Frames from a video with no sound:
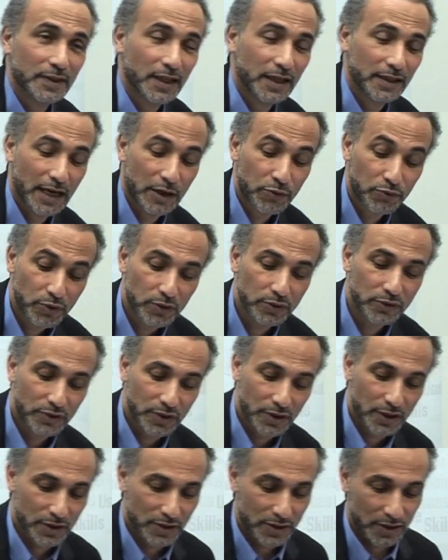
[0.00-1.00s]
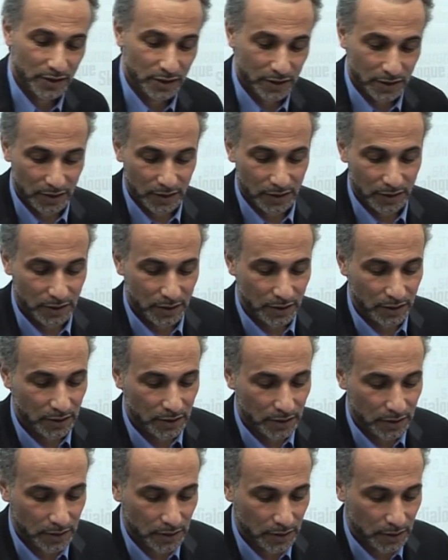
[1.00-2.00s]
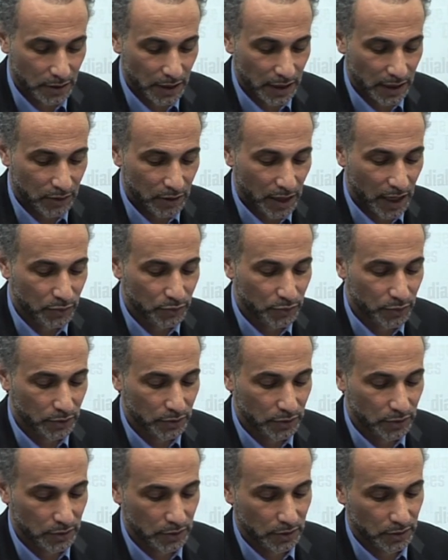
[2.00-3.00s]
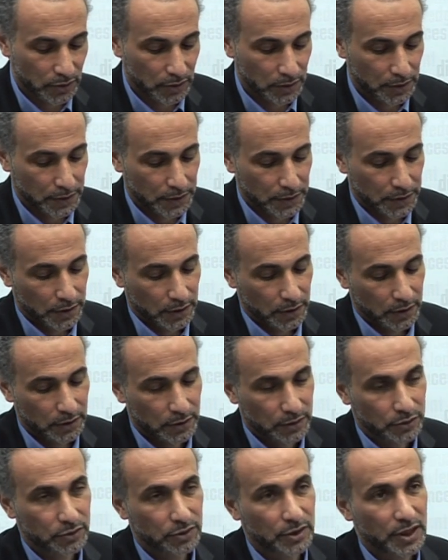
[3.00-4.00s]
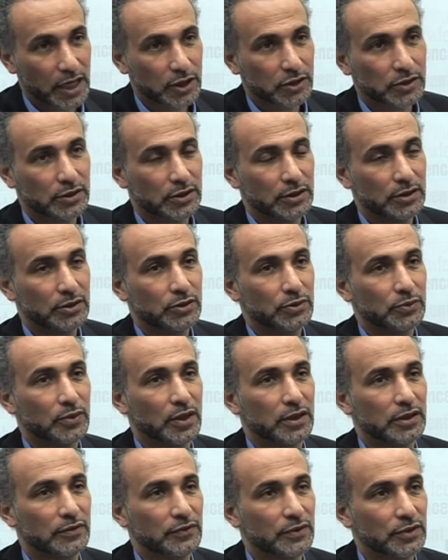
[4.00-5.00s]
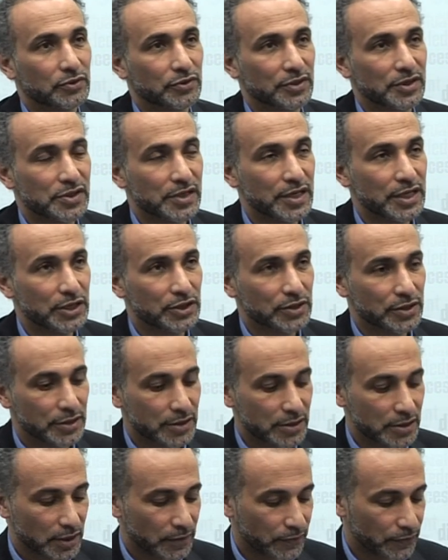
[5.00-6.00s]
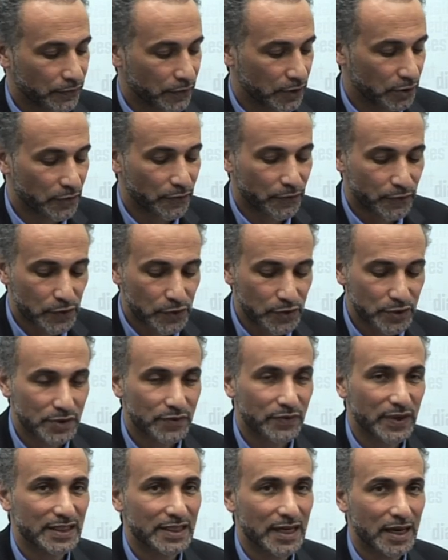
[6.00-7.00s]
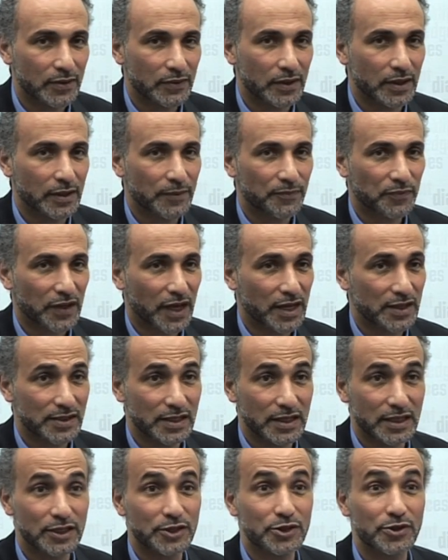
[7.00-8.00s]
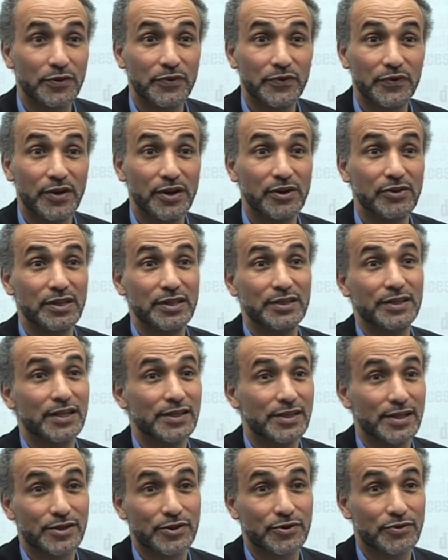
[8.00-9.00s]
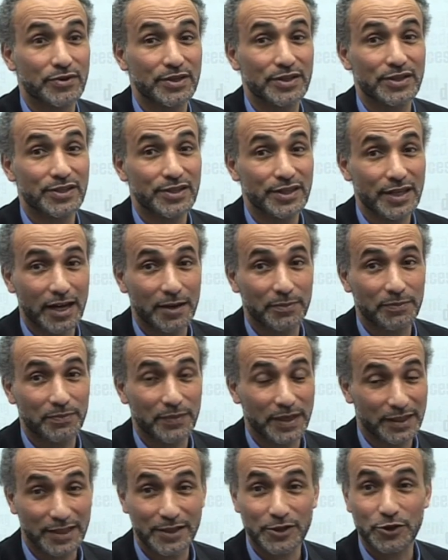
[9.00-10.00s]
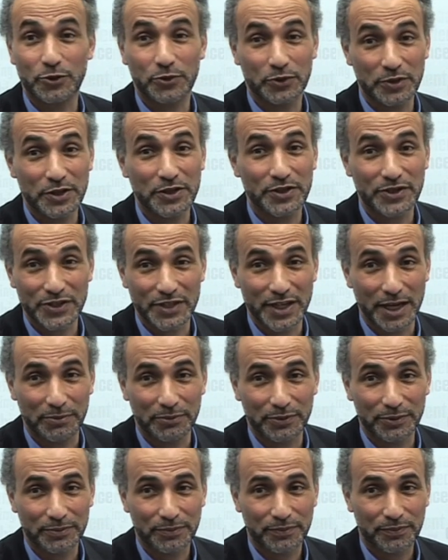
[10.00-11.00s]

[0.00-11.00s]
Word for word: and I wrote this in the, the, the I, I, wrote the, an introduction to one of the translations of uh, the first fatwa. I say it's a very necessary step, but it's only a step.